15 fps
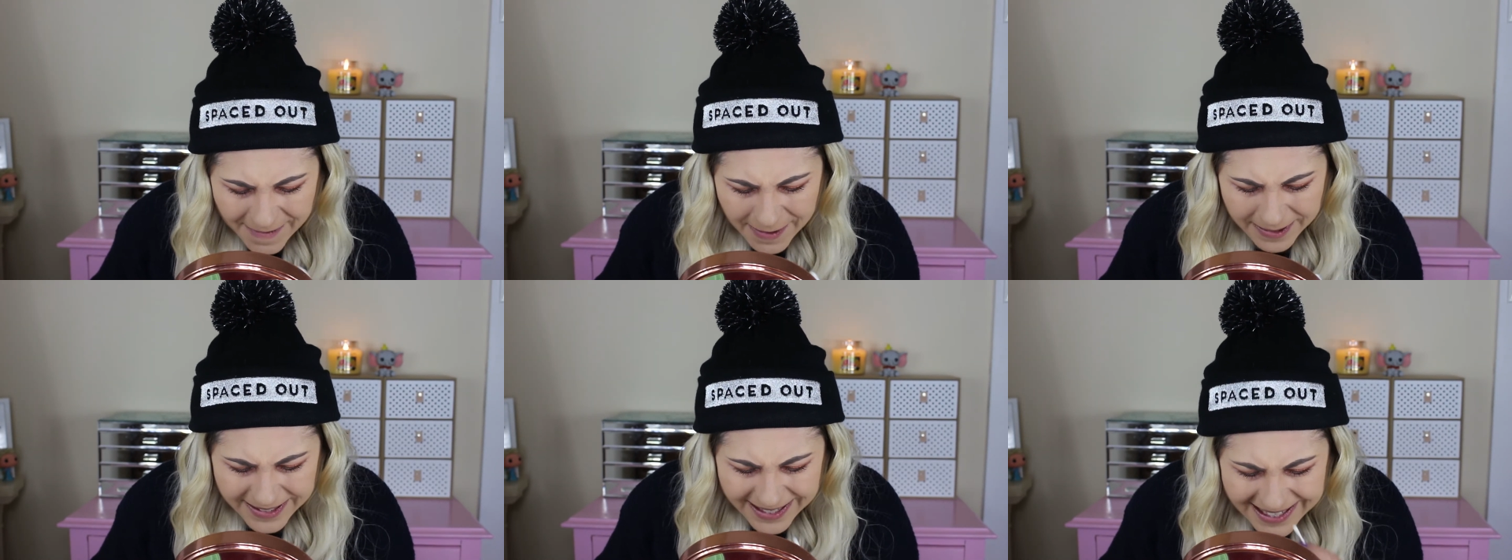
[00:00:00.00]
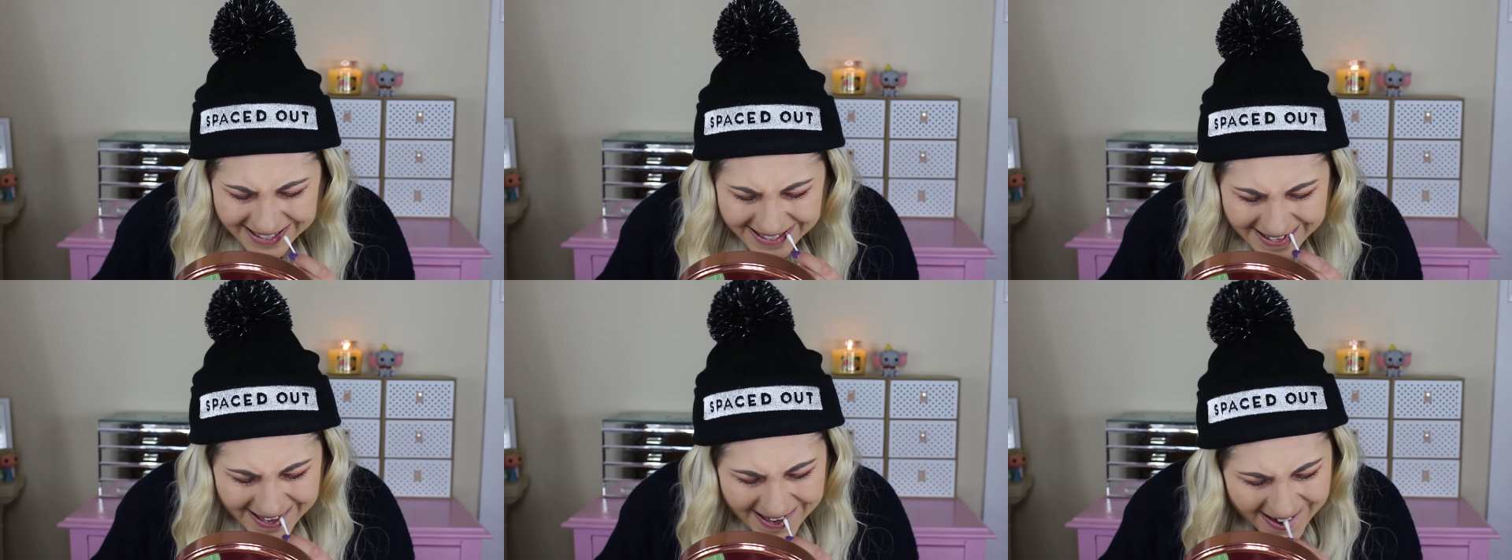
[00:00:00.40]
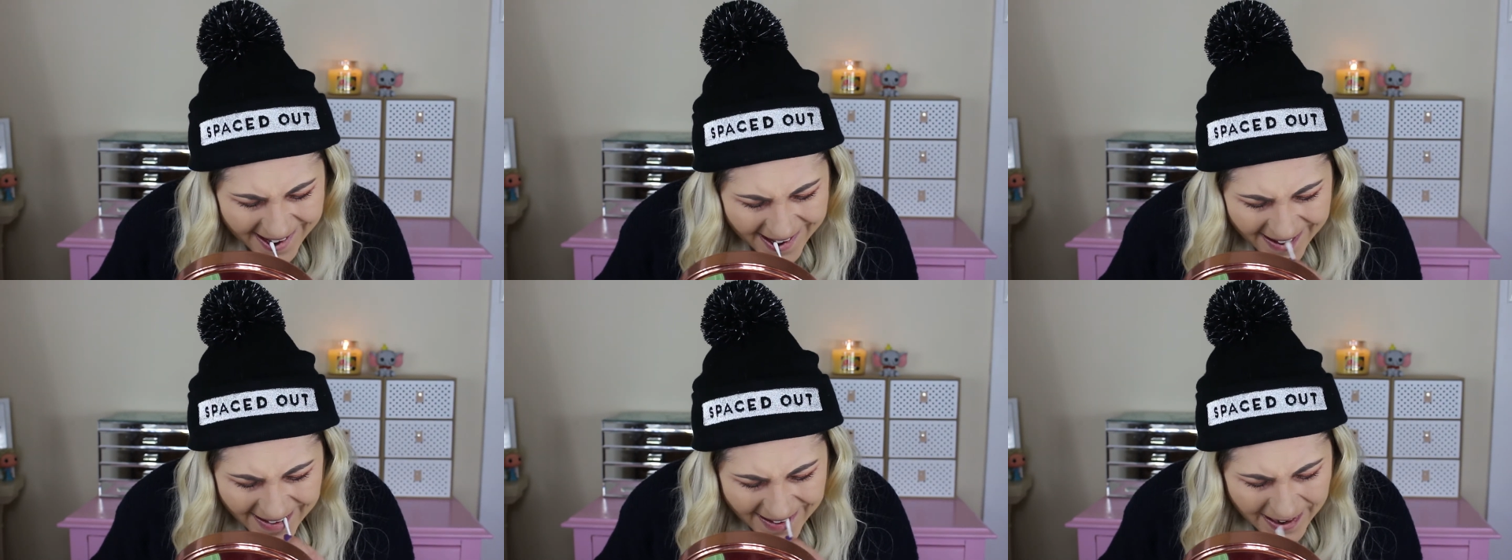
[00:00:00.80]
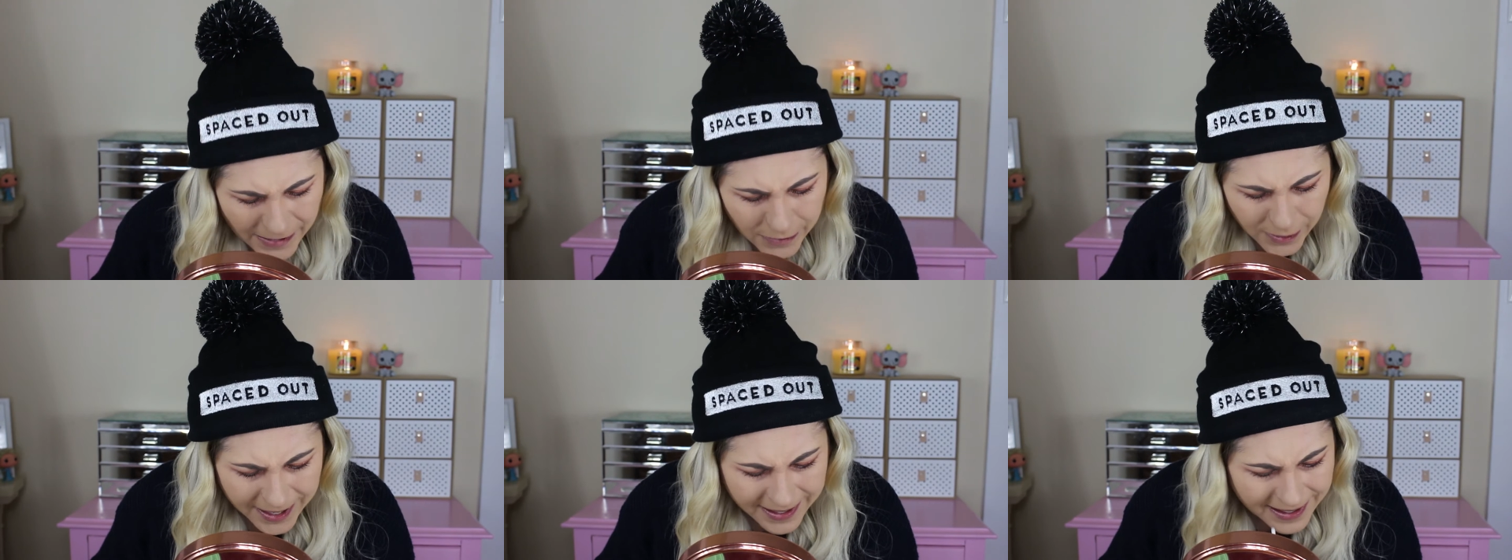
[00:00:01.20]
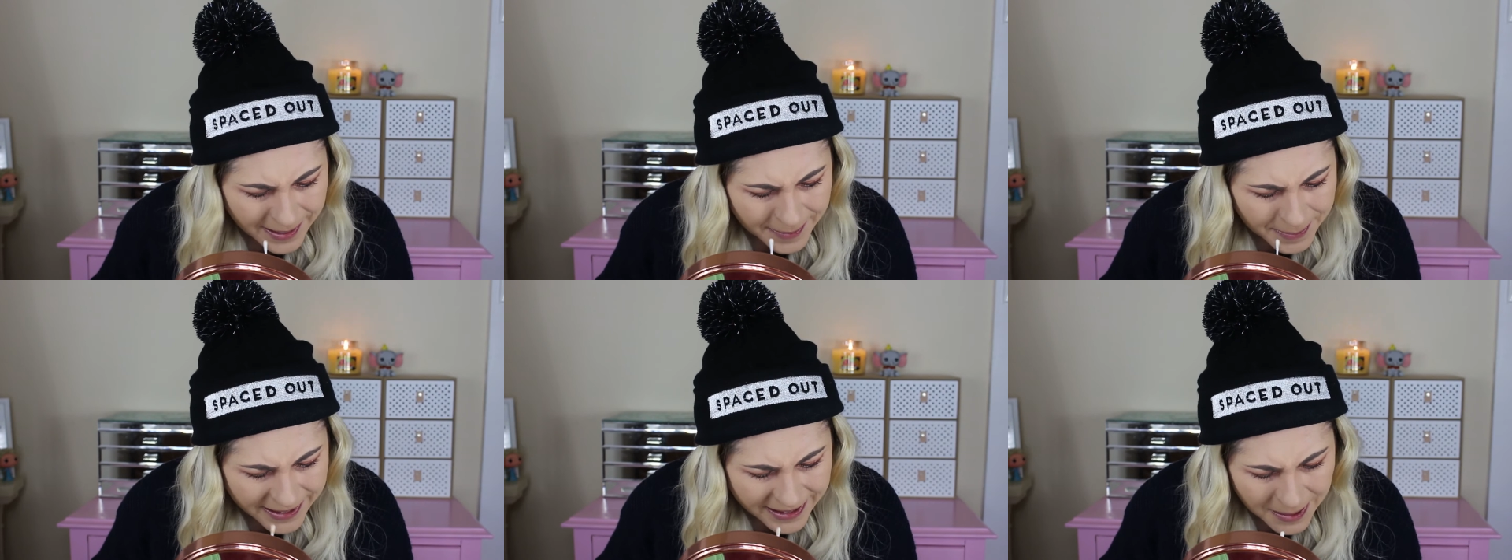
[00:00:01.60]
foundation or dried
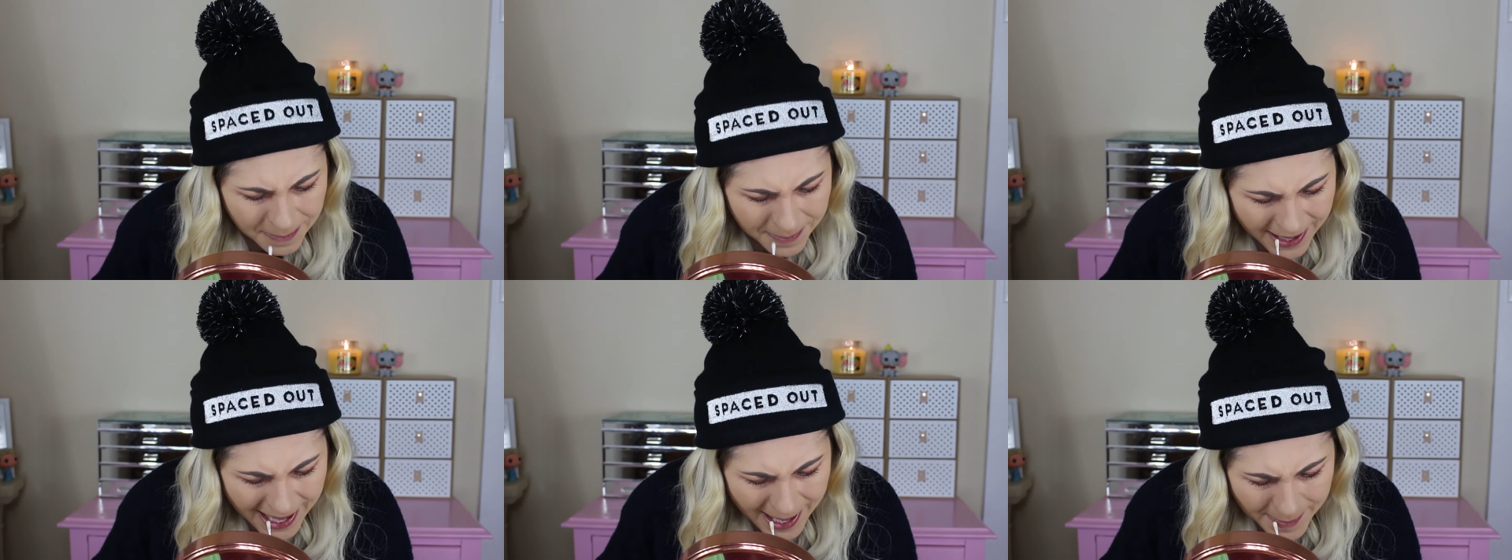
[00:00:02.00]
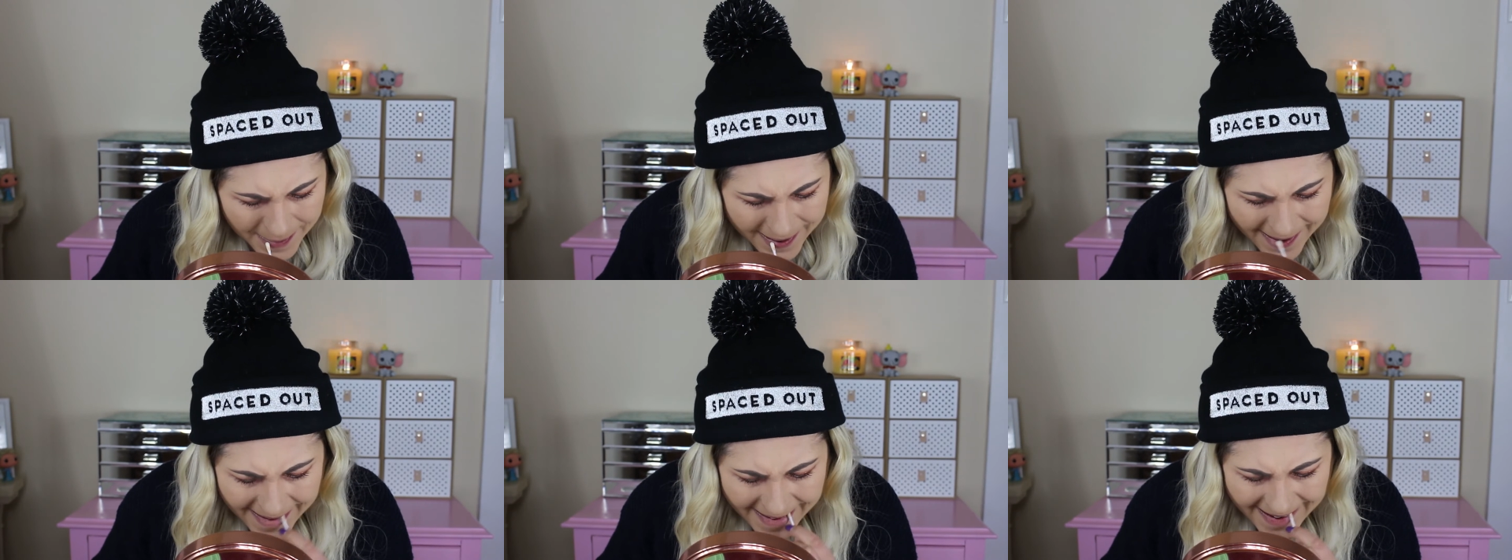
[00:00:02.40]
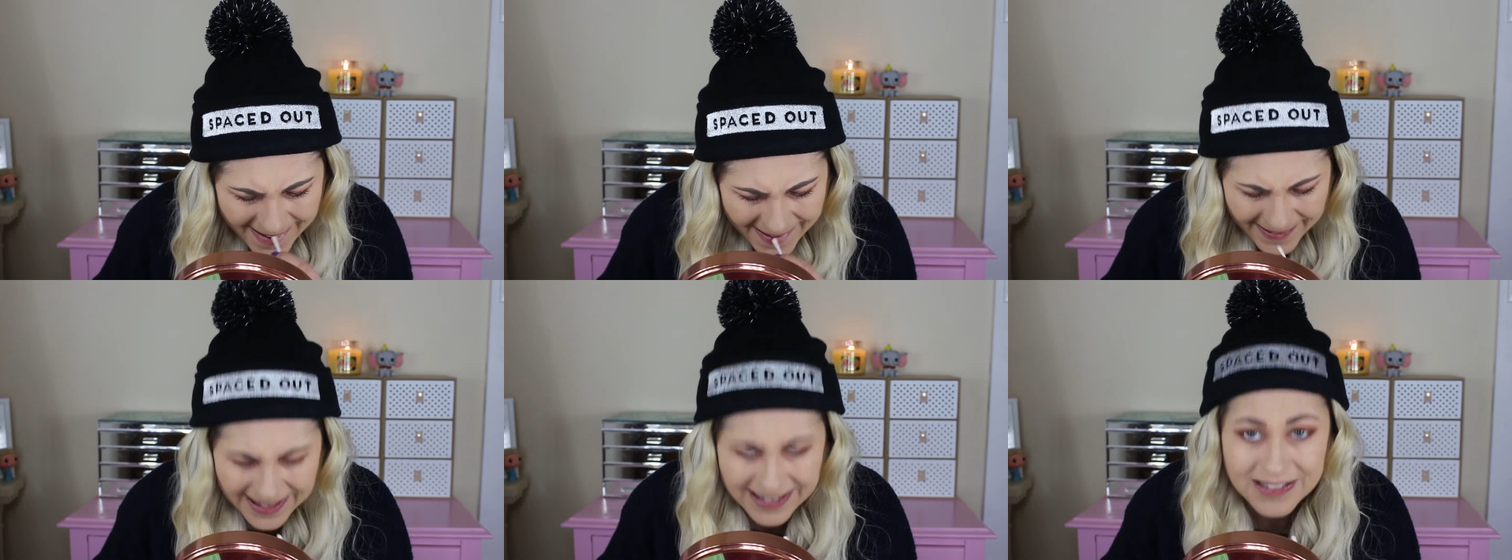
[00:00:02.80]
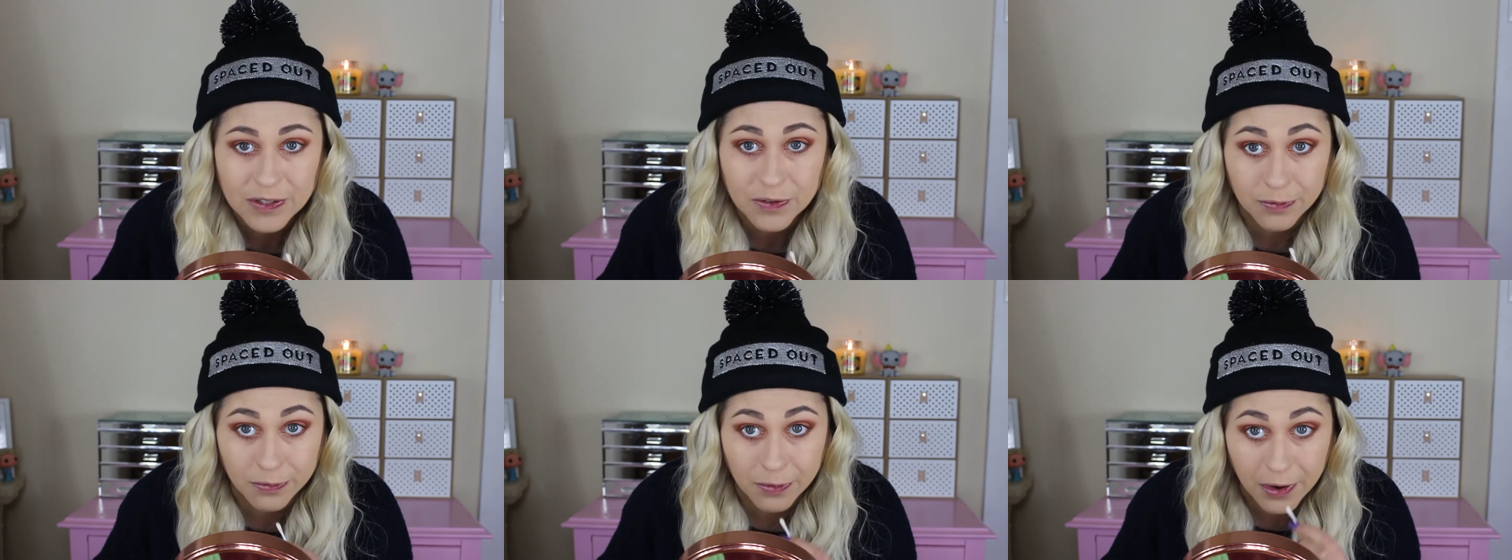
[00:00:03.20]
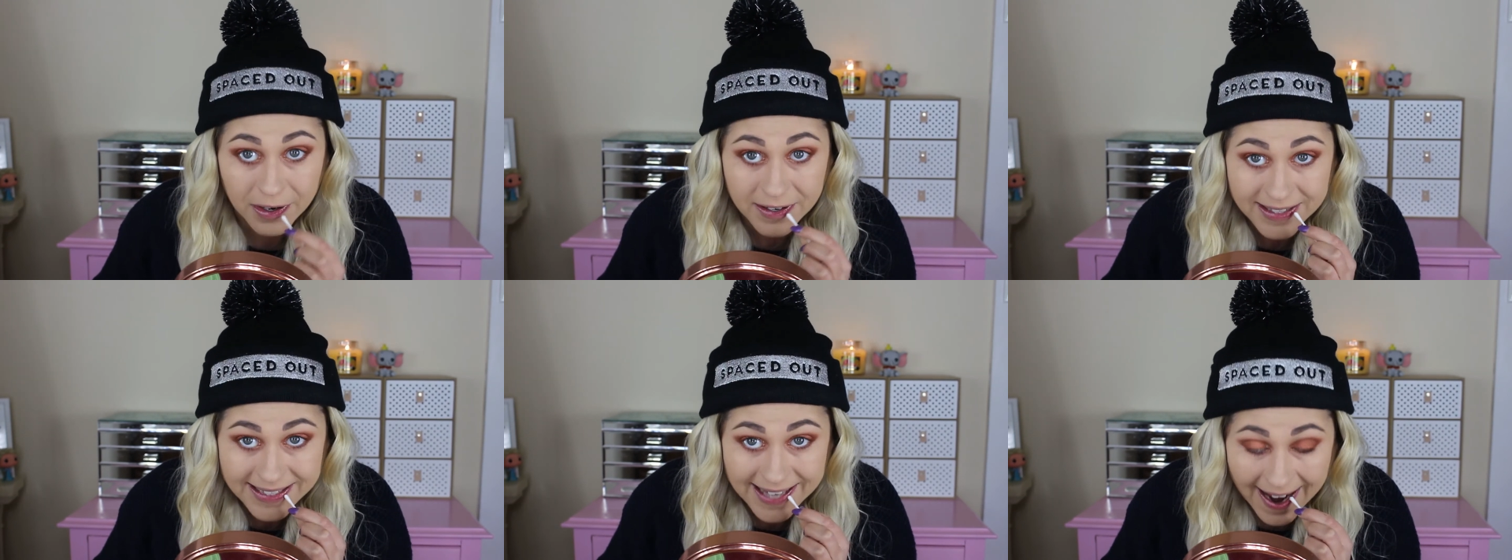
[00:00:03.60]
up lip balm. That's
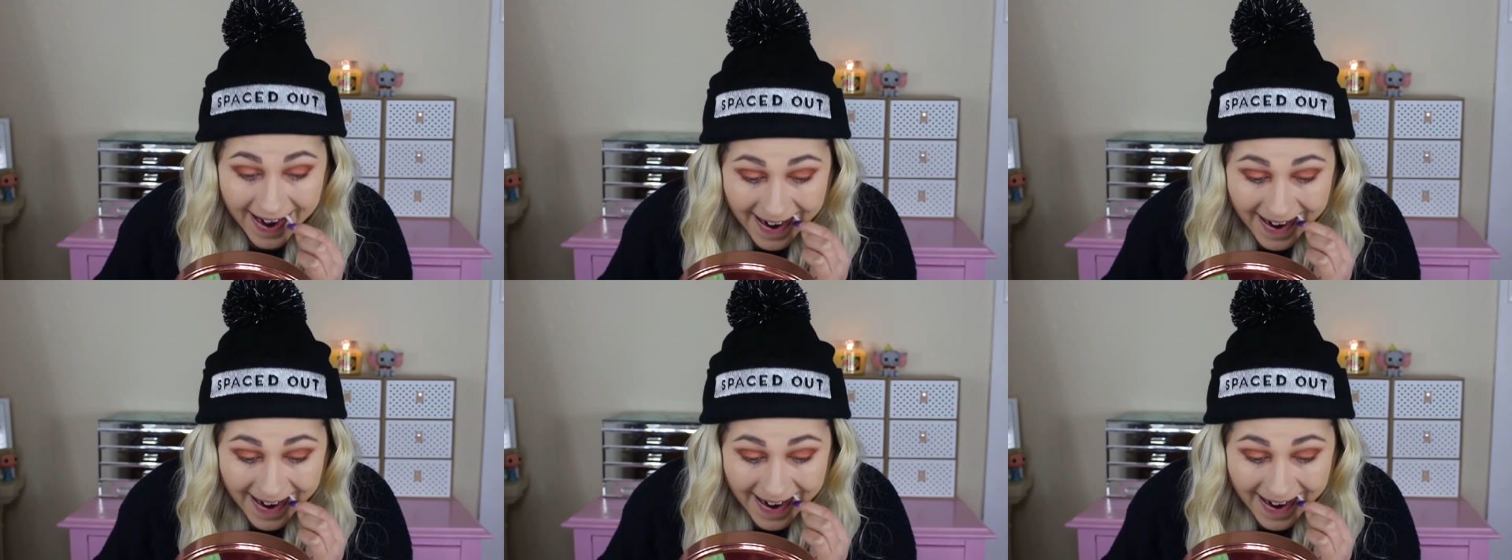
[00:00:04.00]
gross.